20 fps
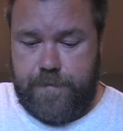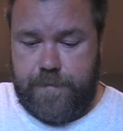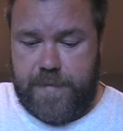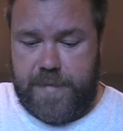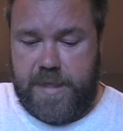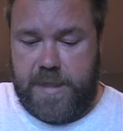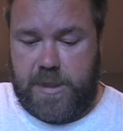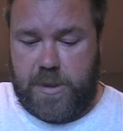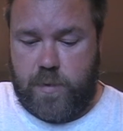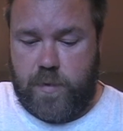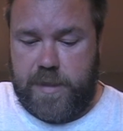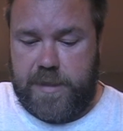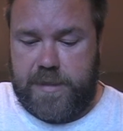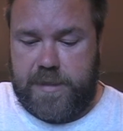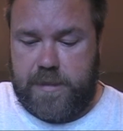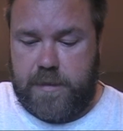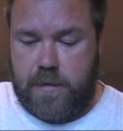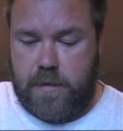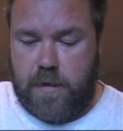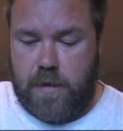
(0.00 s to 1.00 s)
This
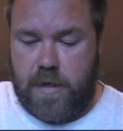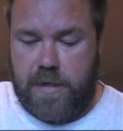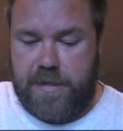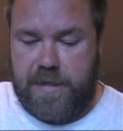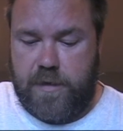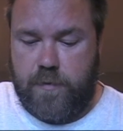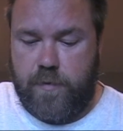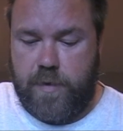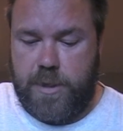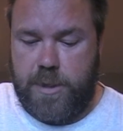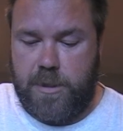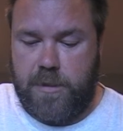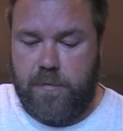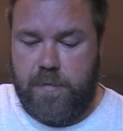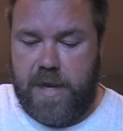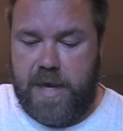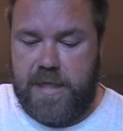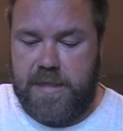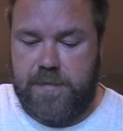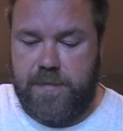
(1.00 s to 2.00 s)
twist on the original
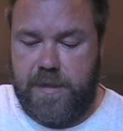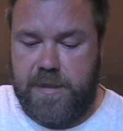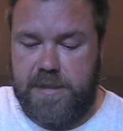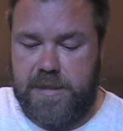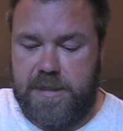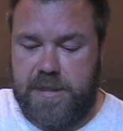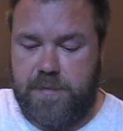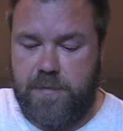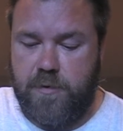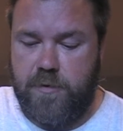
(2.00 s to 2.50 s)
maximizes